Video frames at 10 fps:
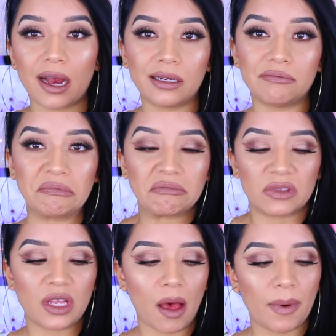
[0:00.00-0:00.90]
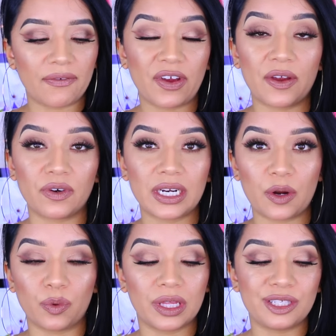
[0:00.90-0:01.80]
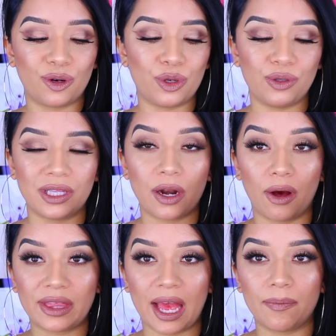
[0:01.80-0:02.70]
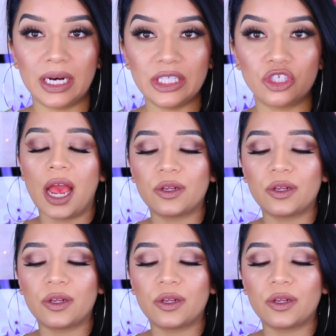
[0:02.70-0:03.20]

I'm not my favorite. I really don't use it all that much.